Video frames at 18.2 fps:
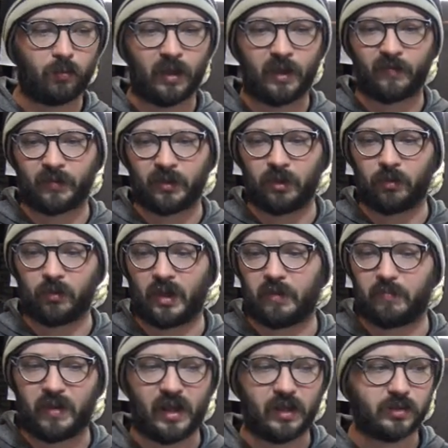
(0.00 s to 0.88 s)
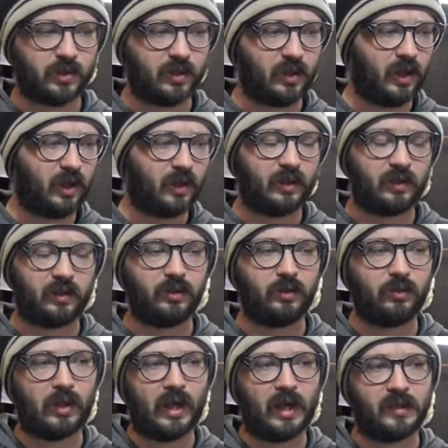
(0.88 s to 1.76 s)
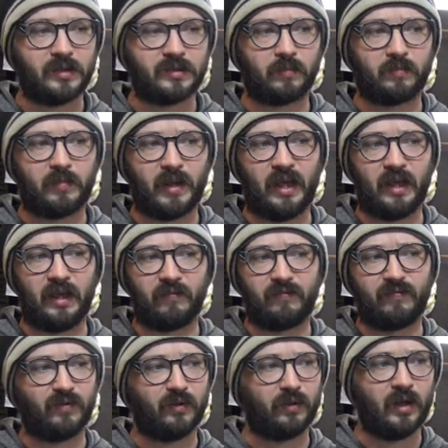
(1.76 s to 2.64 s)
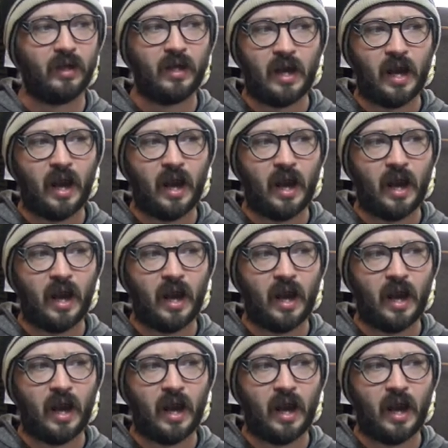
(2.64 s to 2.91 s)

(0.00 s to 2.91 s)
revenue and Patreon, you guys are paying for,